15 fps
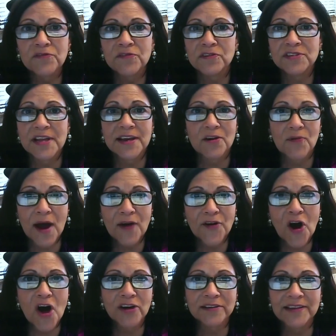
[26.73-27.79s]
It feels like
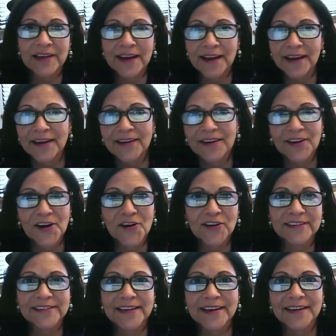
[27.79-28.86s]
Groundhog Day. You know,
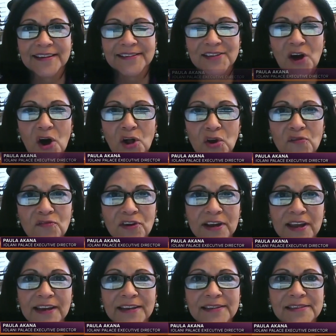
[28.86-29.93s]
it's like over
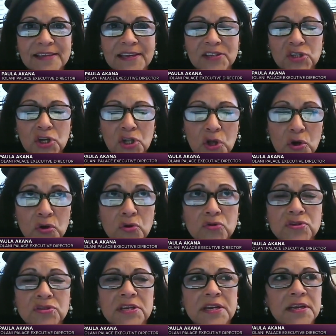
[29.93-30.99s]
again. It's it's
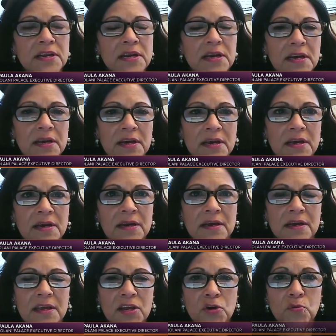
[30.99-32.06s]
closed, and
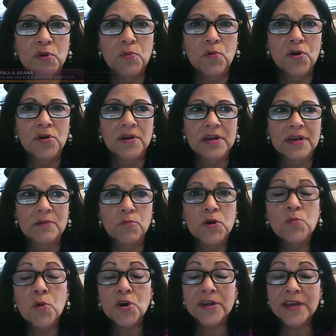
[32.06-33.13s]
you know we weren't
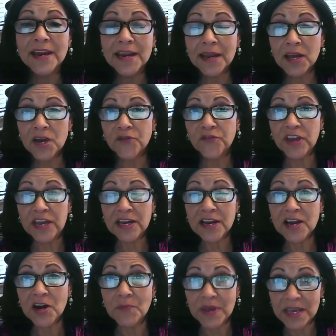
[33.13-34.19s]
we weren't getting enough
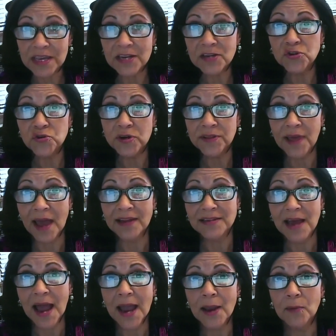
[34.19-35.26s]
income in during that
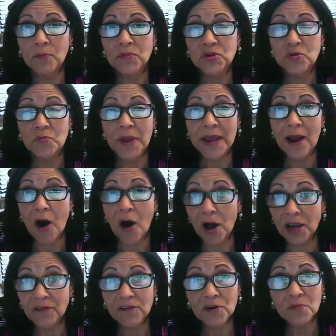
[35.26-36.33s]
time to pay
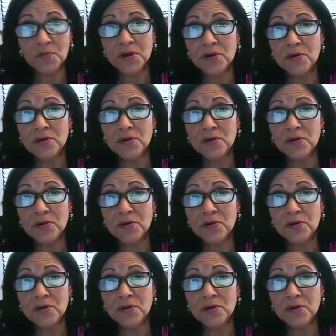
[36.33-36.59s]
all of our